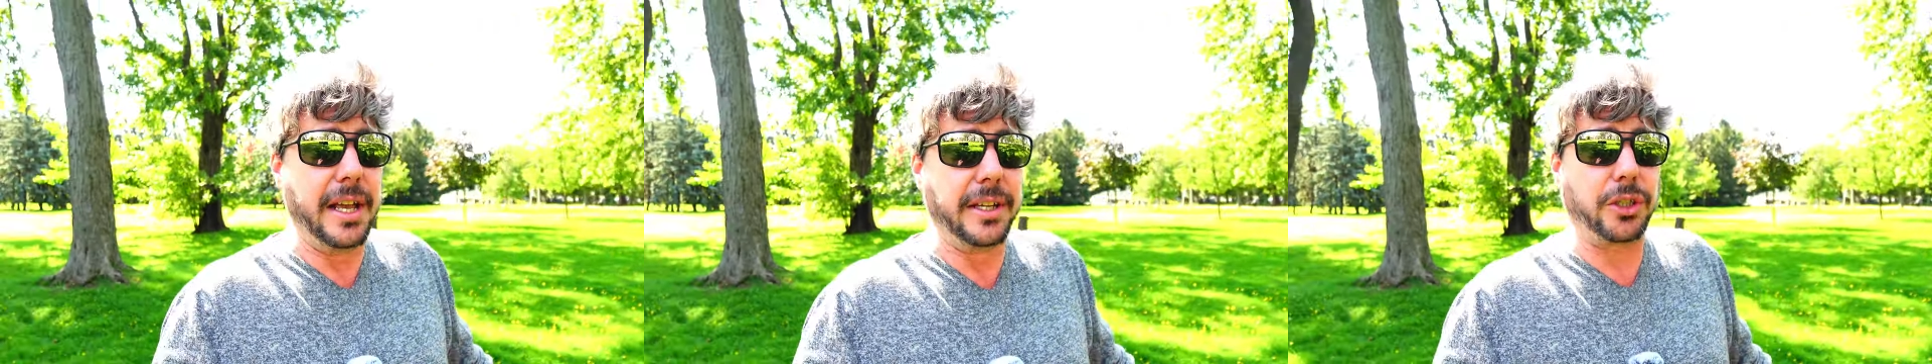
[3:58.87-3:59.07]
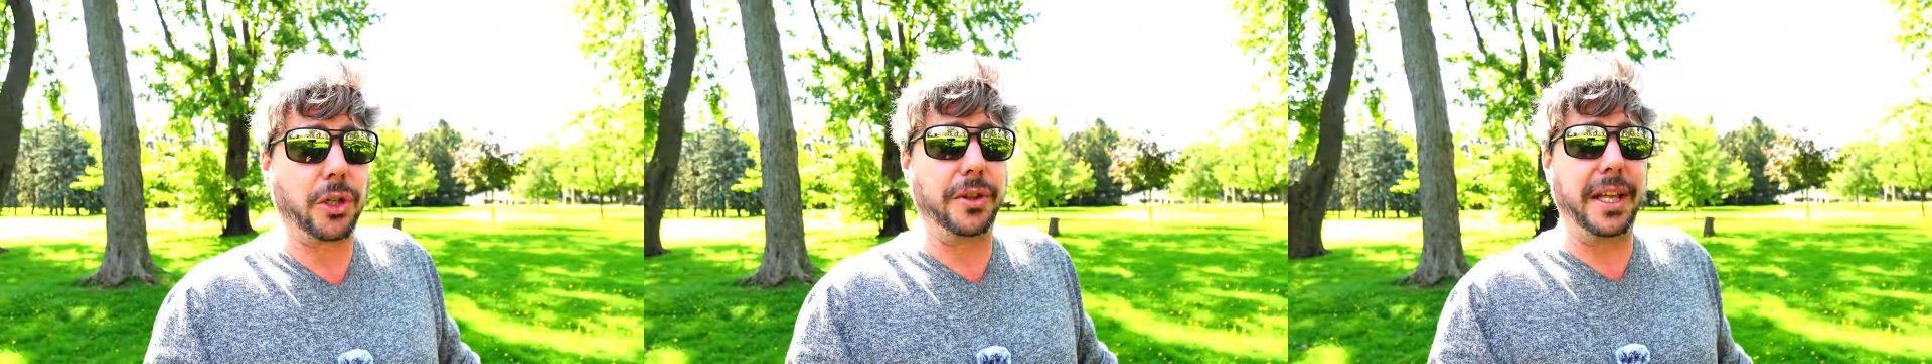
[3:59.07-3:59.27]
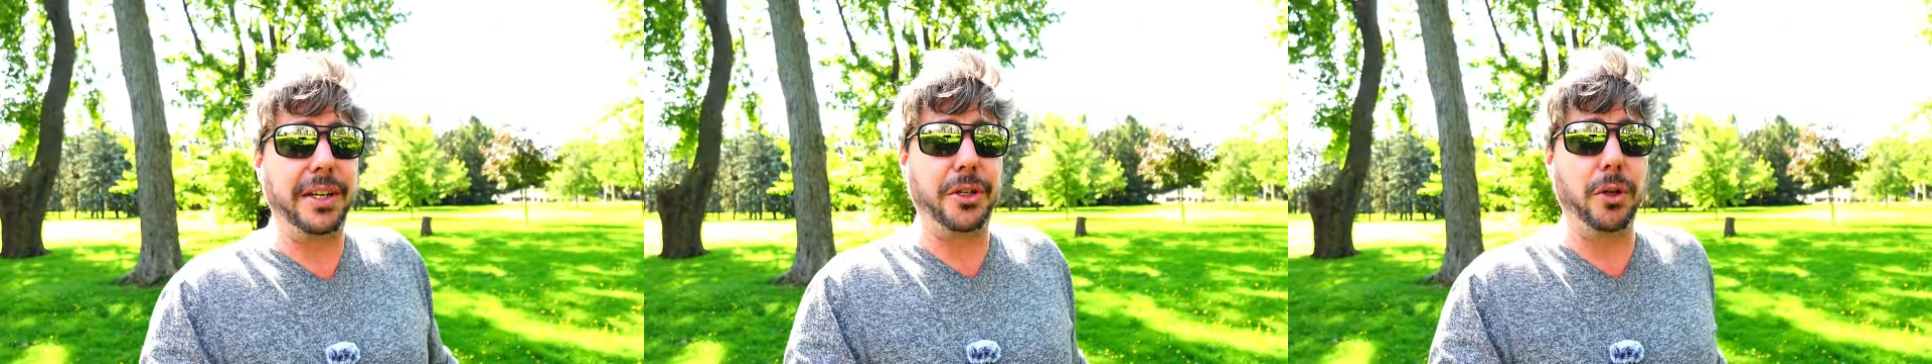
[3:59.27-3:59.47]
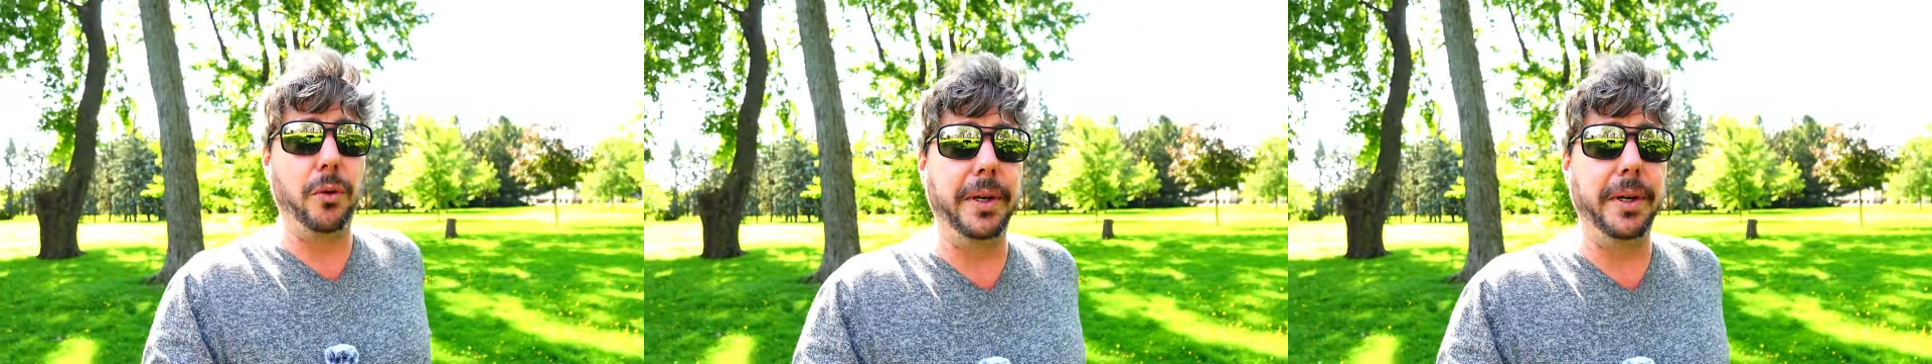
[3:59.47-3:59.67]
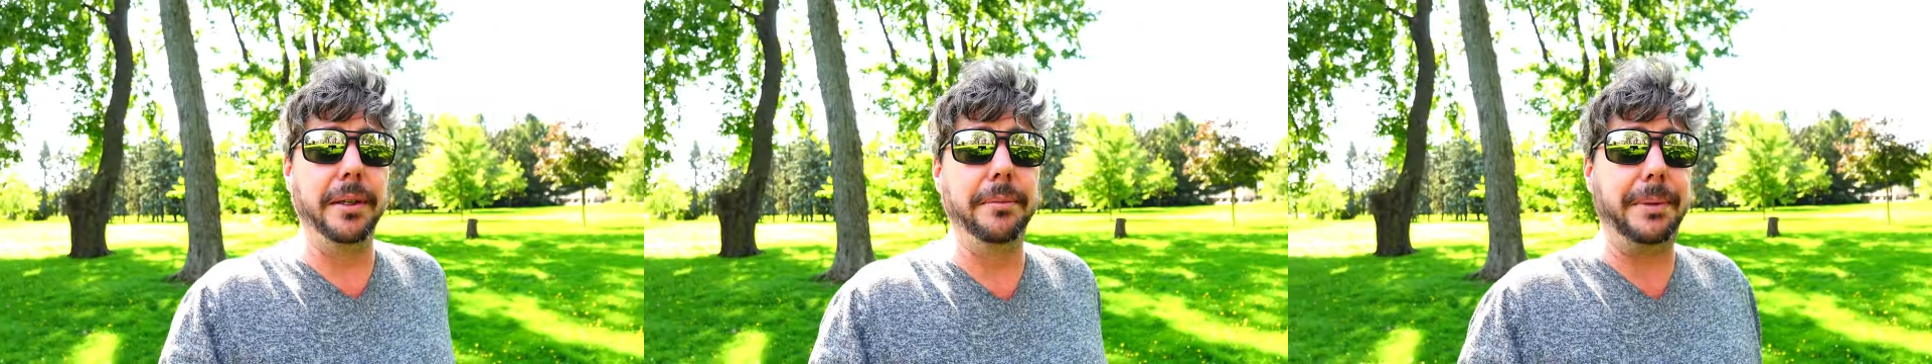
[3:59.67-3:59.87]
so that you
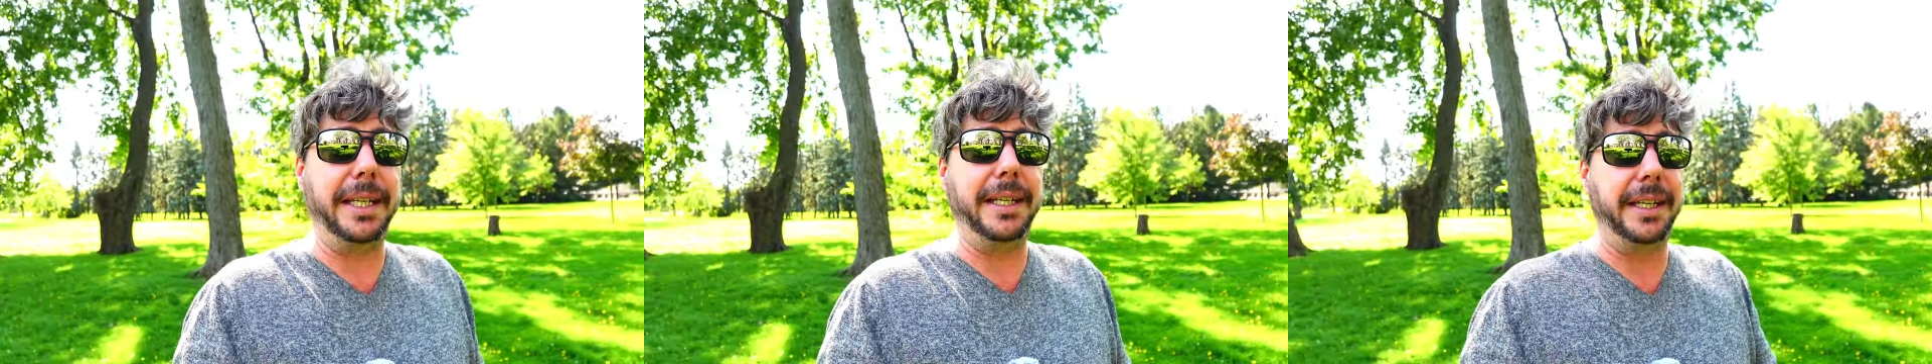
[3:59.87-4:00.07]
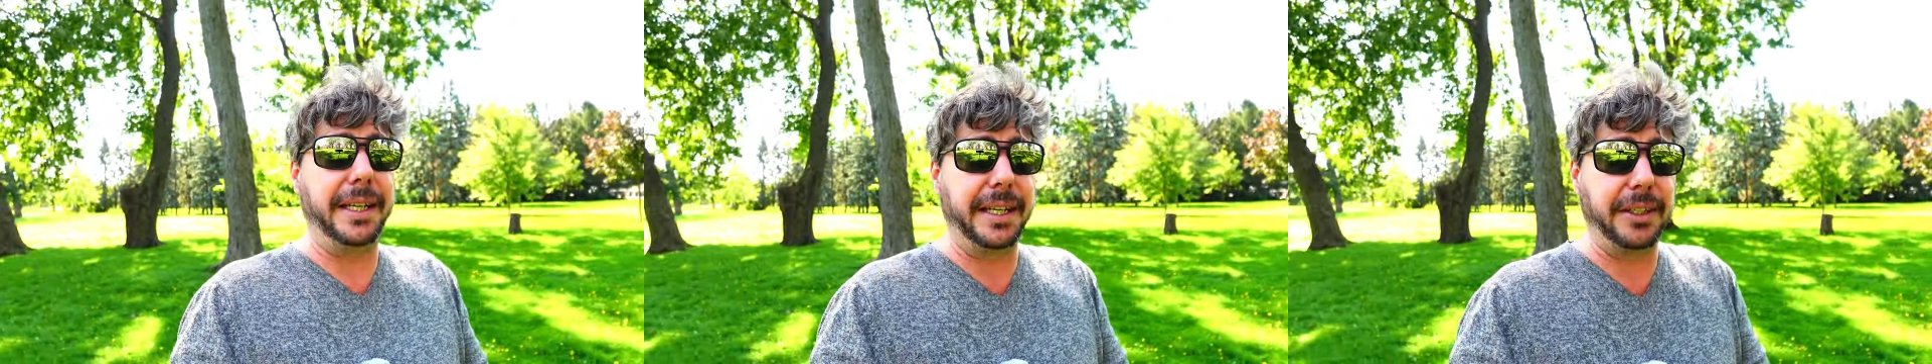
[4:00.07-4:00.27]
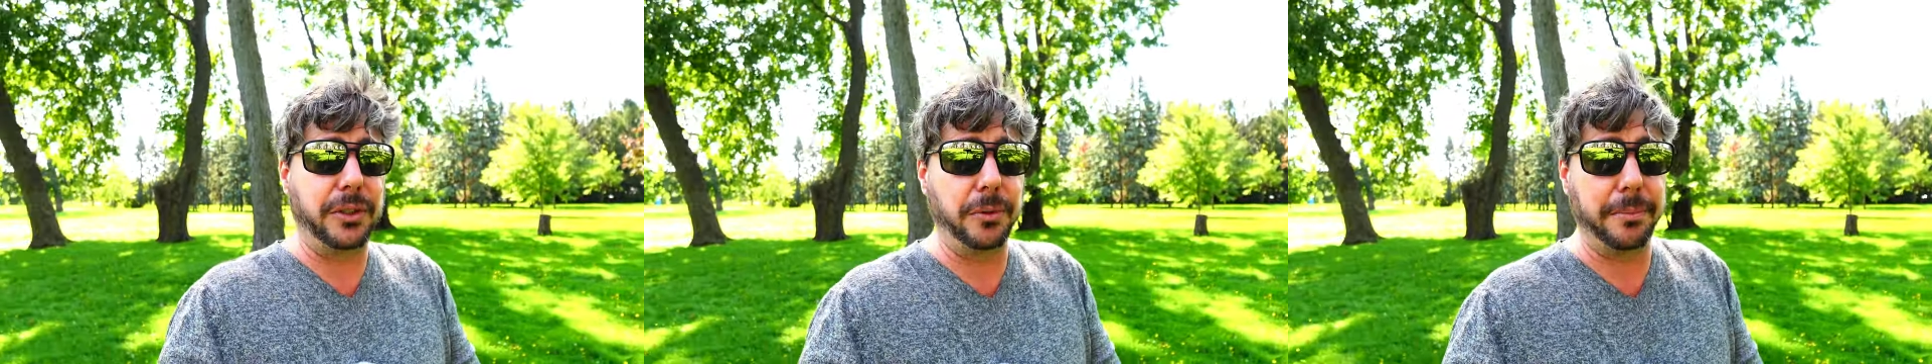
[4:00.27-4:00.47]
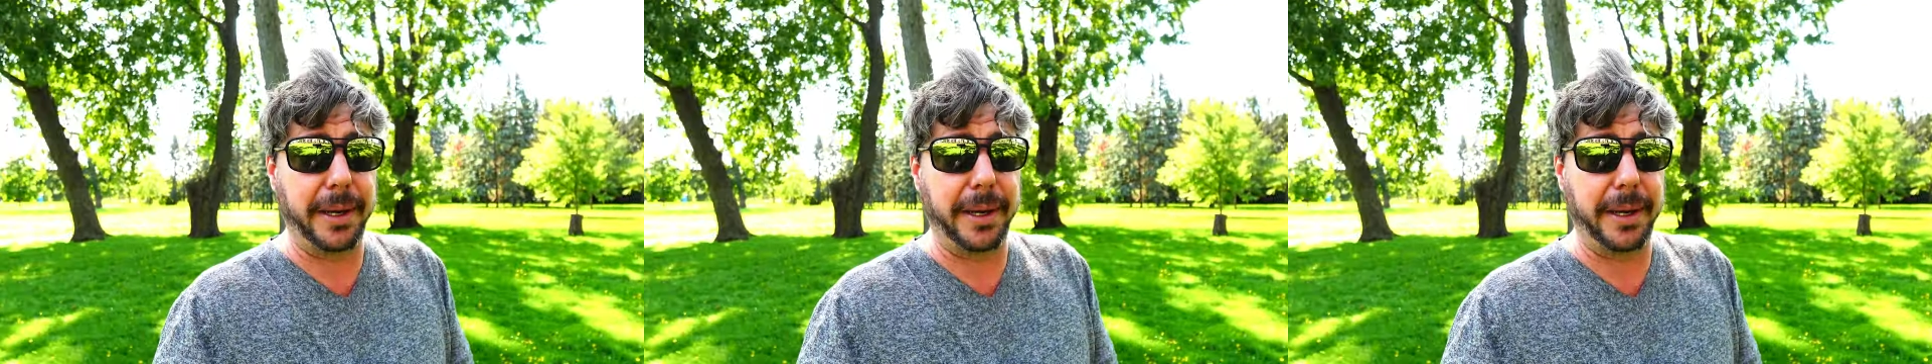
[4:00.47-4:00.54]
will be needing to